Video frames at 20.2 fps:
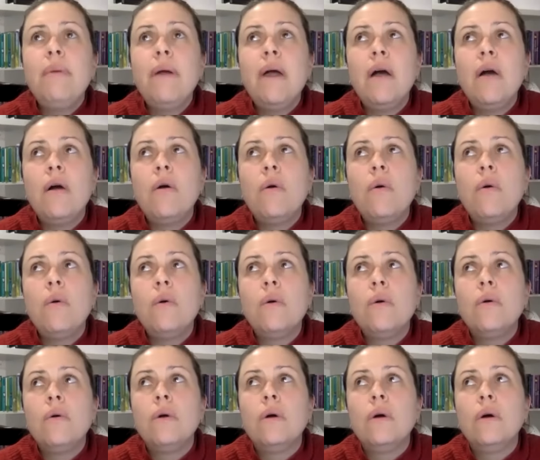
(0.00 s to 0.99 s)
about
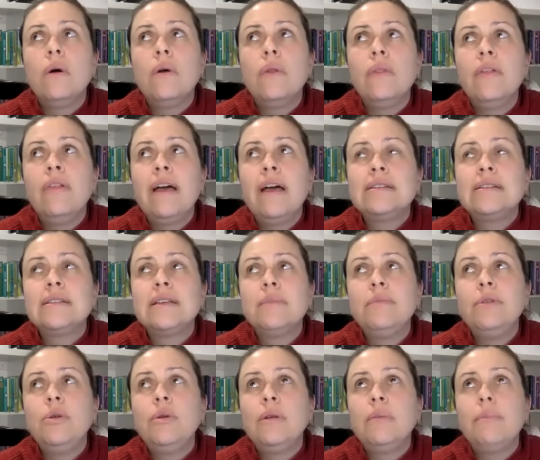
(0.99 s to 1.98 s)
the last
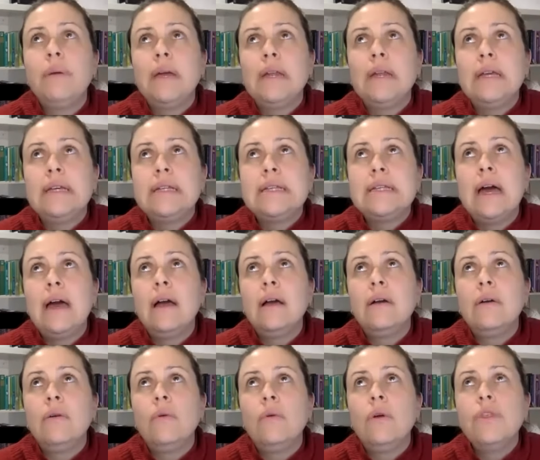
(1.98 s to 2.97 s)
time you had a panic attack,
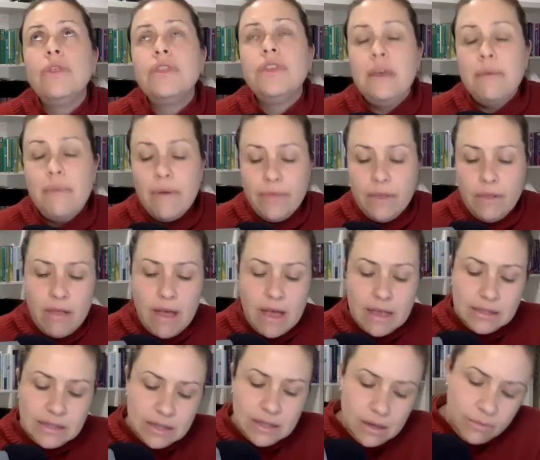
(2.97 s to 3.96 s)
or think about the
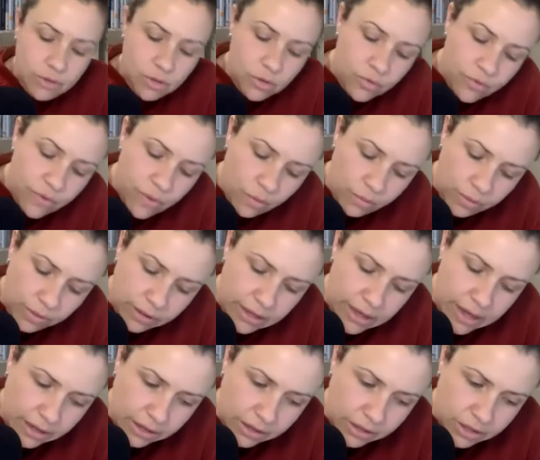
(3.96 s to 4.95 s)
last time you felt
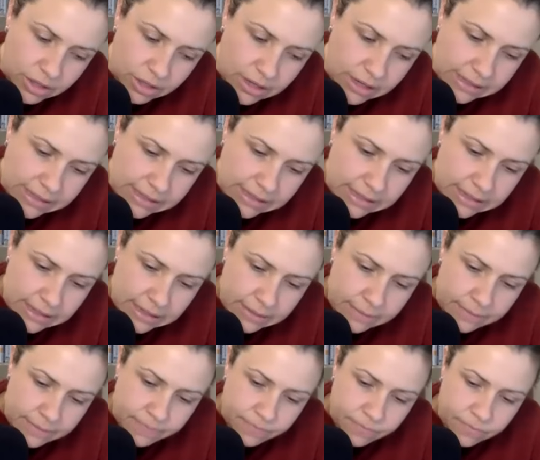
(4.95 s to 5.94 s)
really anxious.
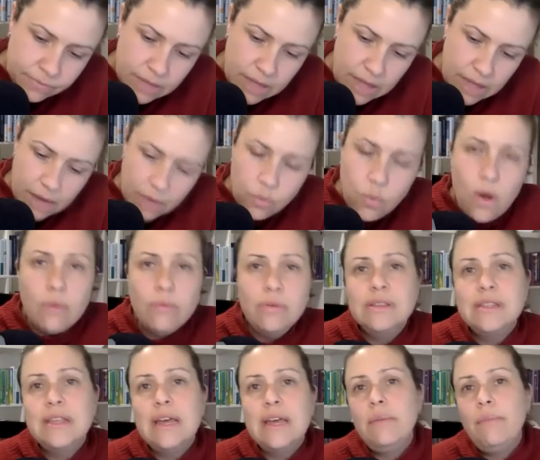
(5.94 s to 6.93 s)
And what
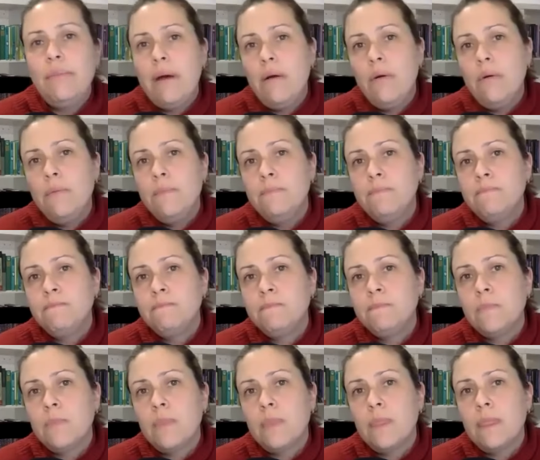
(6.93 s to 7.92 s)
was that about?
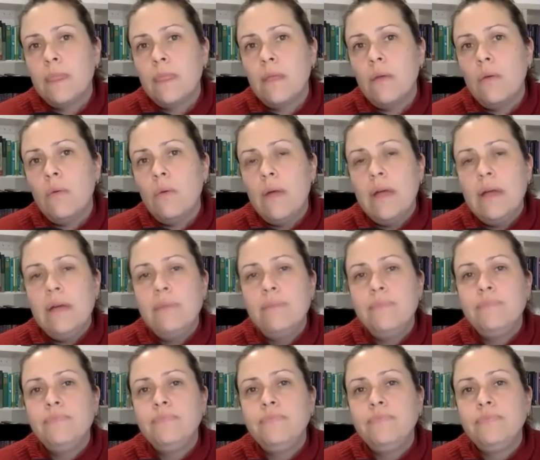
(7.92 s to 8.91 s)
Right?
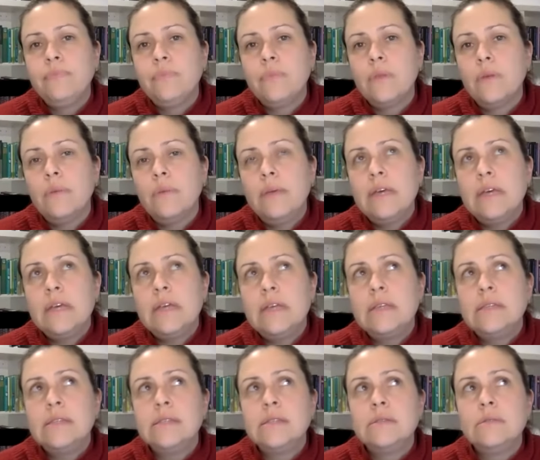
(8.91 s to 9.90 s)

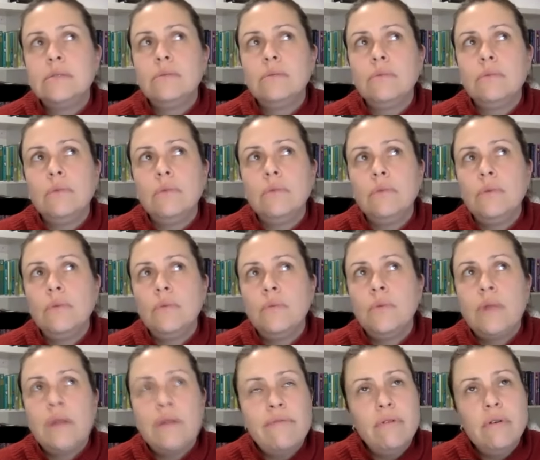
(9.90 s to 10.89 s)
Because
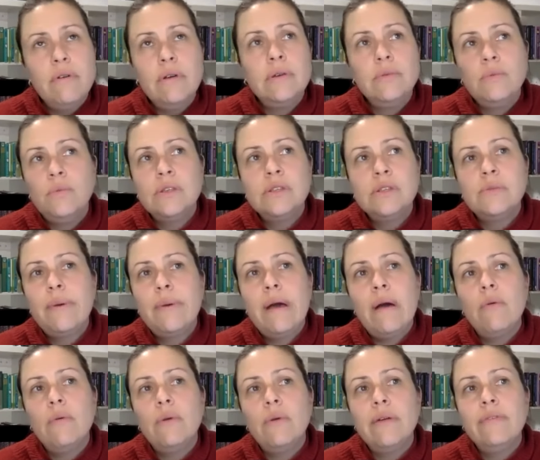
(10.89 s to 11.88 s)
whatever it was
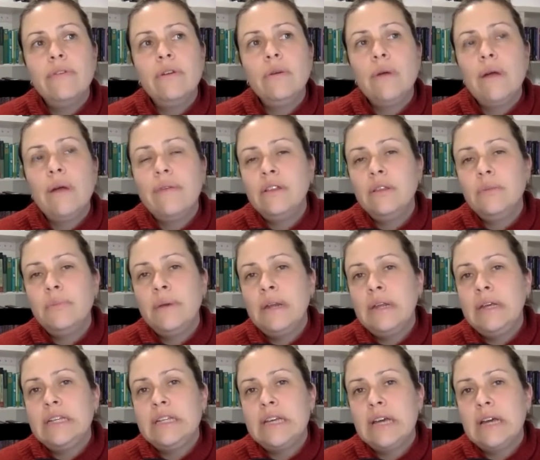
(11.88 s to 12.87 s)
about, whatever you were having the
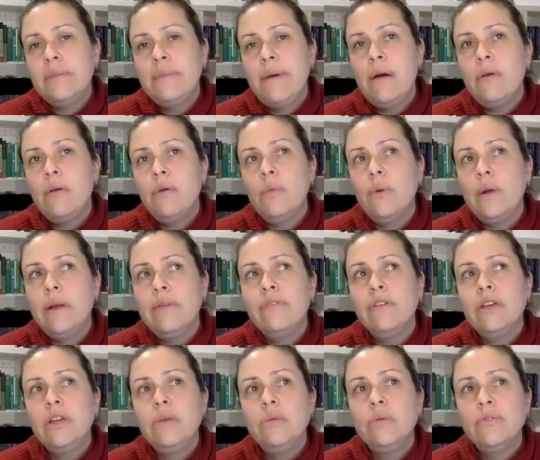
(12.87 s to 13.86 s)
panic attack about, or
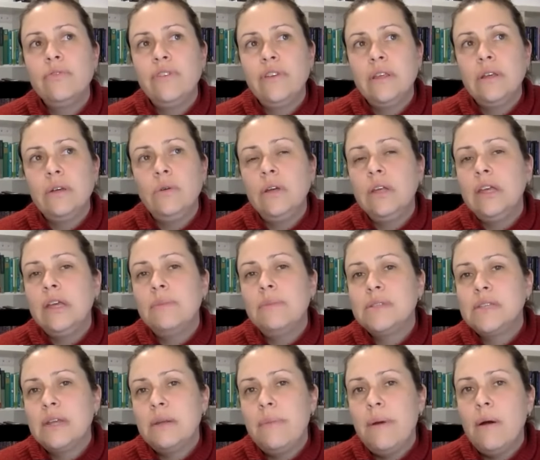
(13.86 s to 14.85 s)
whatever you were feeling really
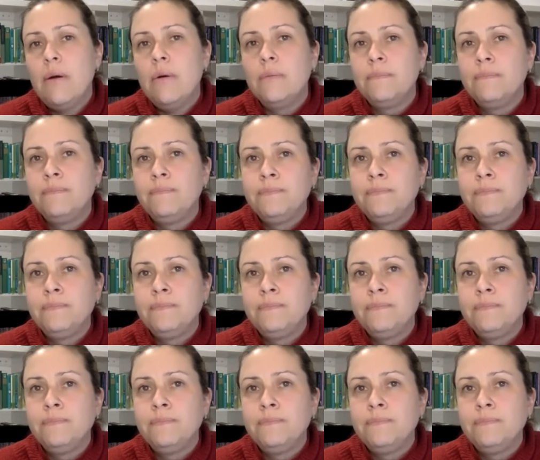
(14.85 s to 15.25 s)
upset about,